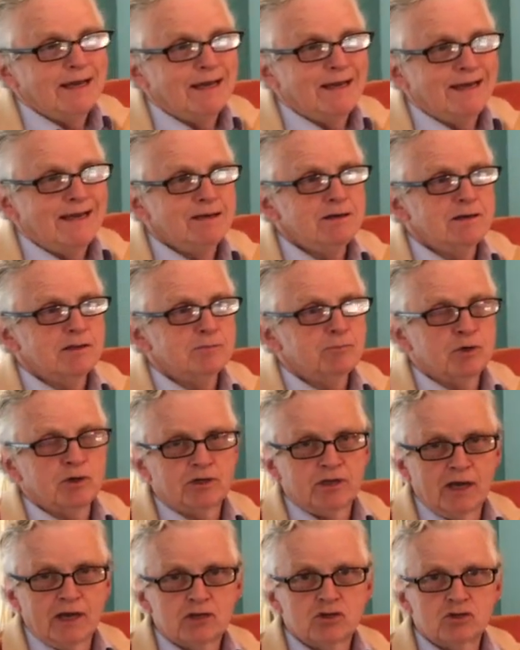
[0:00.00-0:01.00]
in the
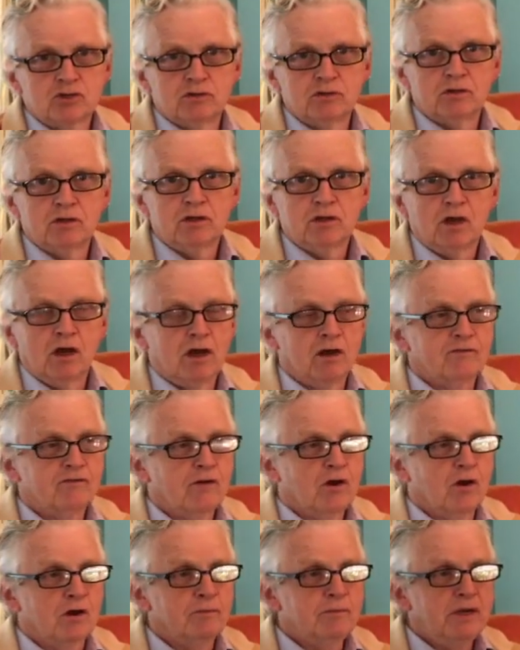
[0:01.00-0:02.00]
production of
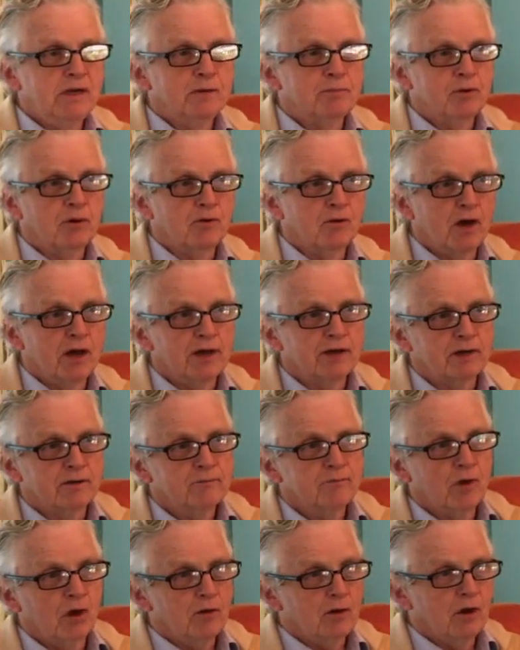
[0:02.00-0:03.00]
Carmina
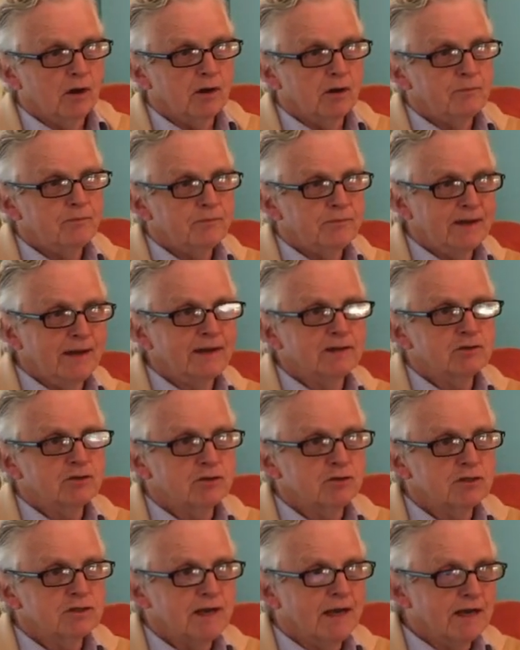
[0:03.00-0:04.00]
Burana.
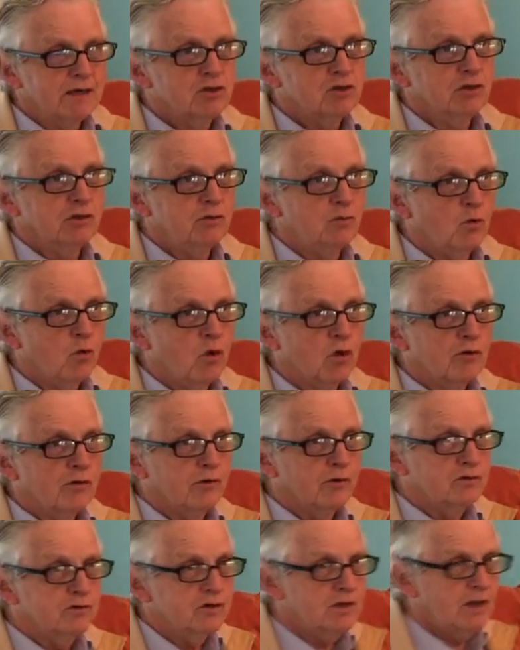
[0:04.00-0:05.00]
Dancers actually wore those